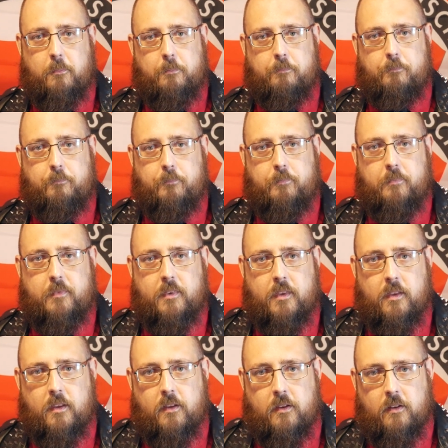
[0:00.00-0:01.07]

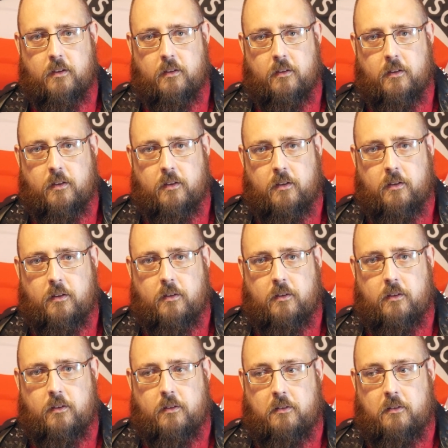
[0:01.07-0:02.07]
(silence)